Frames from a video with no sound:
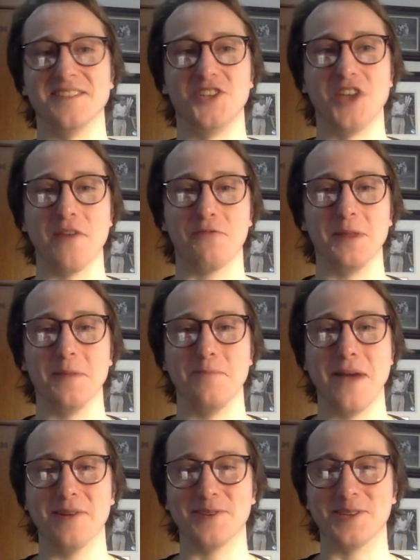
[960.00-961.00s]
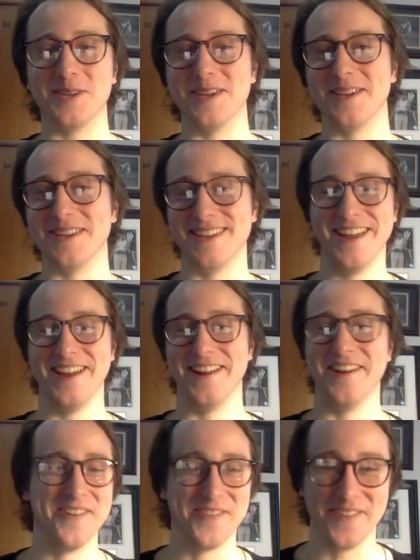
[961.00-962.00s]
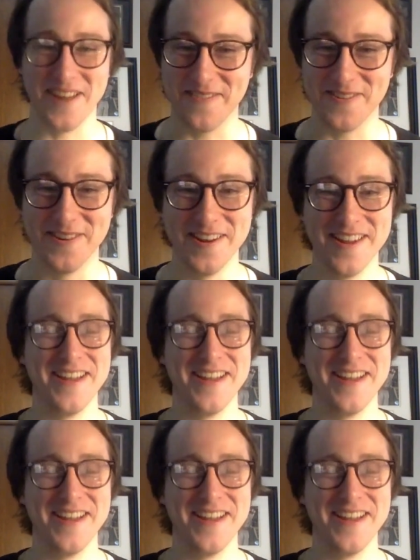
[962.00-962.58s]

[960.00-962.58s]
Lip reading: Jeffrey Lebowski, or whatever.